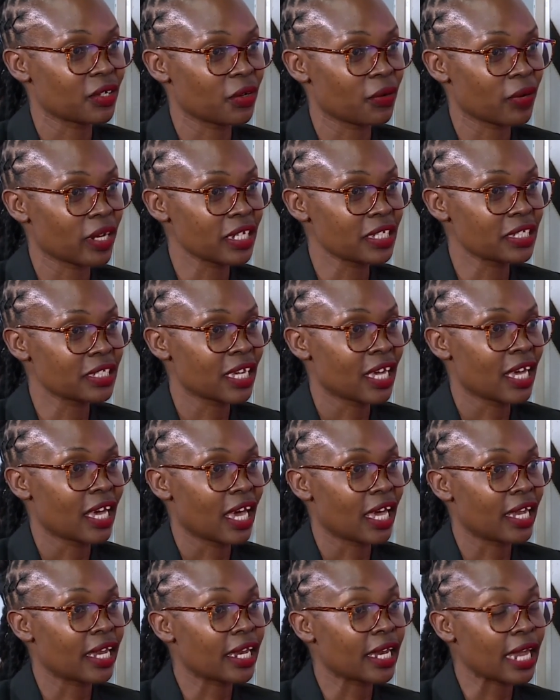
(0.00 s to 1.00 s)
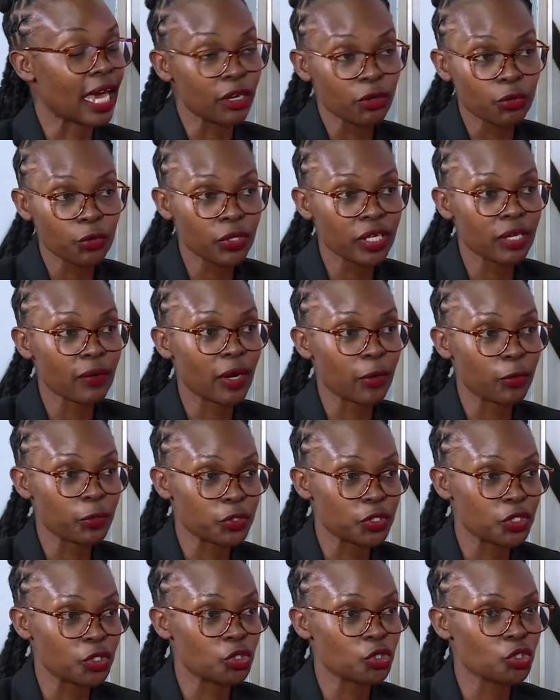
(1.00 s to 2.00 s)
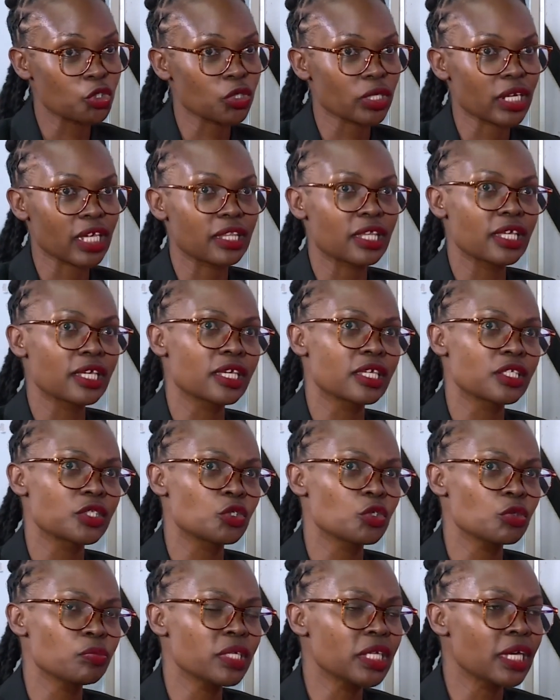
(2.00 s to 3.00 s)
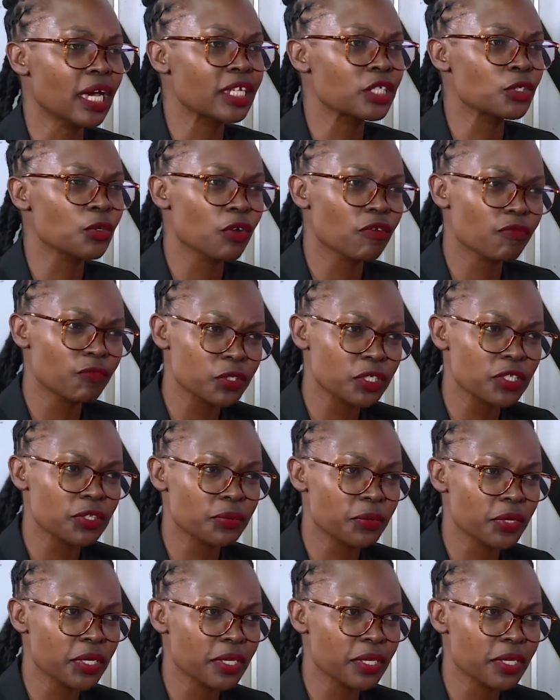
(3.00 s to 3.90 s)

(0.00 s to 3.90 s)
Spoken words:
All right. Yes. And I know in our constitution, I think it should be Article 43.